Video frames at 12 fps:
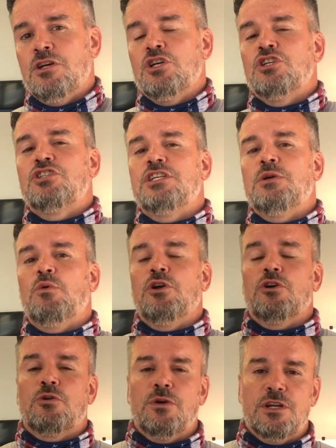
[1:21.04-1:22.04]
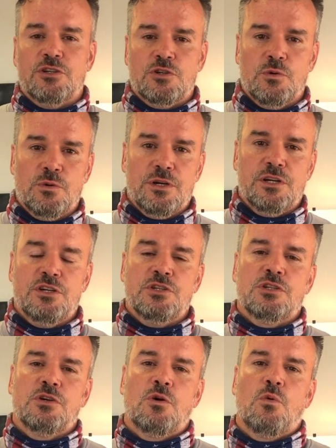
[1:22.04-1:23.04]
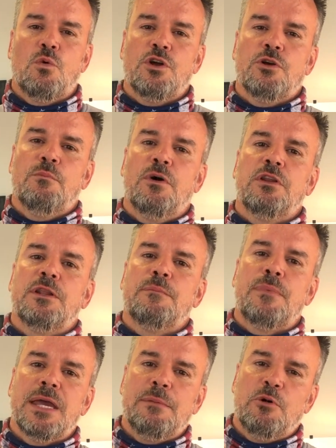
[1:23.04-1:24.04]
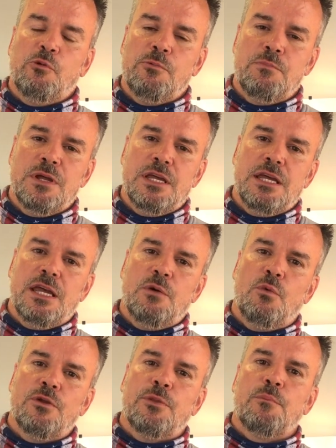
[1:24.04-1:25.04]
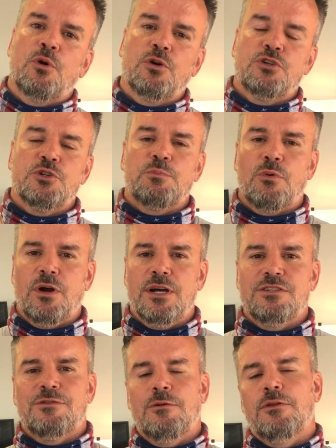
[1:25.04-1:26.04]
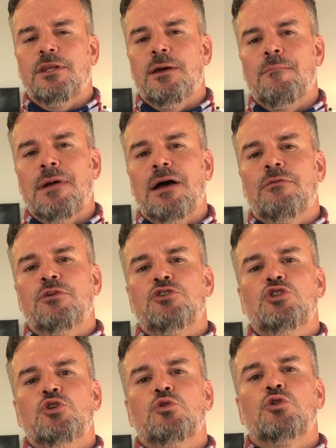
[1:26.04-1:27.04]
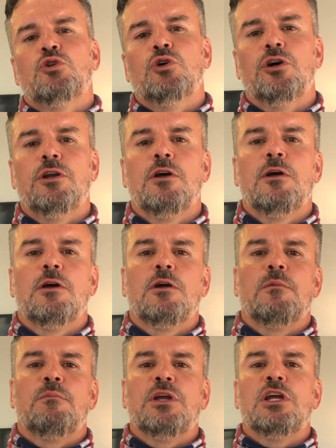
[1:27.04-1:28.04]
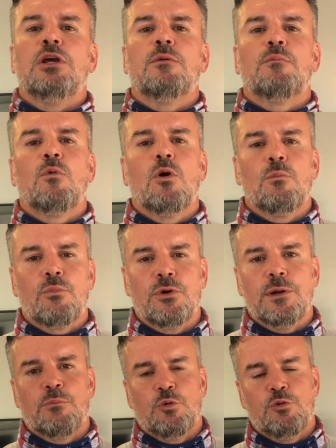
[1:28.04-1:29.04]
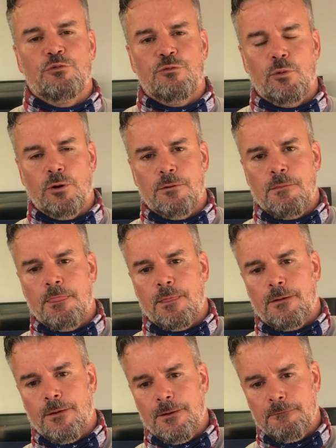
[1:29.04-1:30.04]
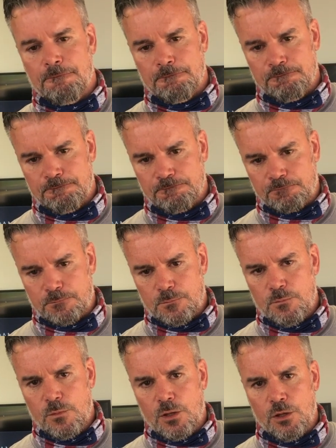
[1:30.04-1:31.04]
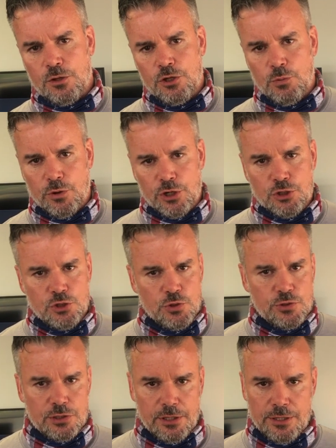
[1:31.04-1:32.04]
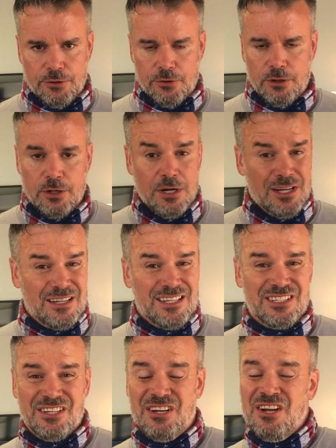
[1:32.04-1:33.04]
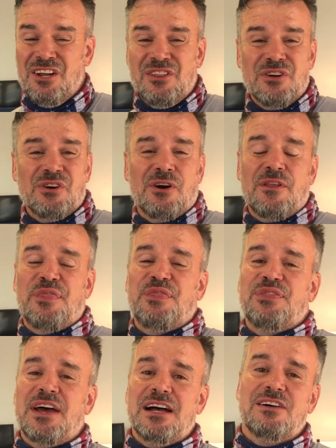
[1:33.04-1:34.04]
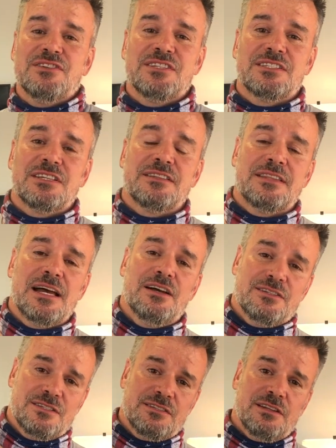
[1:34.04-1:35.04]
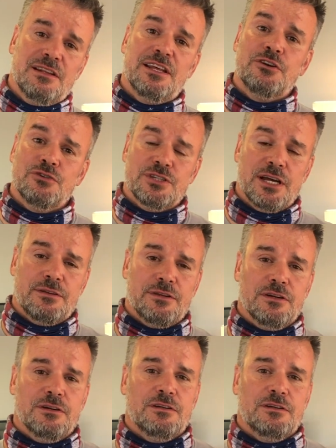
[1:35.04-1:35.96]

see what your credit score is, what your monthly payment would be, and what the purchase price, the amount that you could be pre-approved for, okay? Then you want to choose a lender. Listen, there are thousands and thousands of lenders out there.